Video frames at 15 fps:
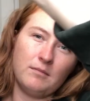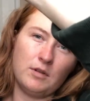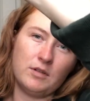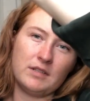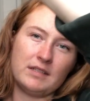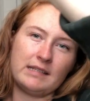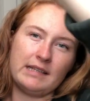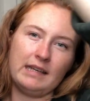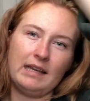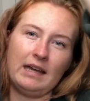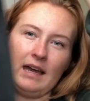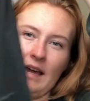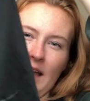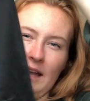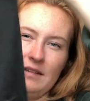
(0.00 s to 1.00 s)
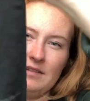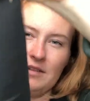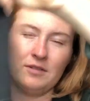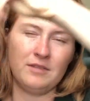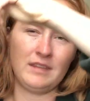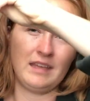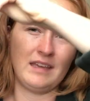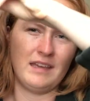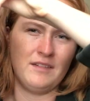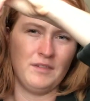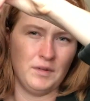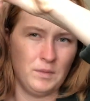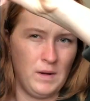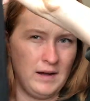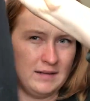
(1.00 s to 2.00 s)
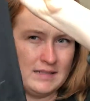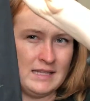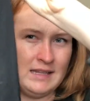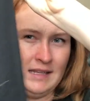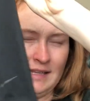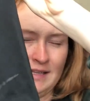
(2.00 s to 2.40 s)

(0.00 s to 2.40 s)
Mostly, I don't think I ever walked in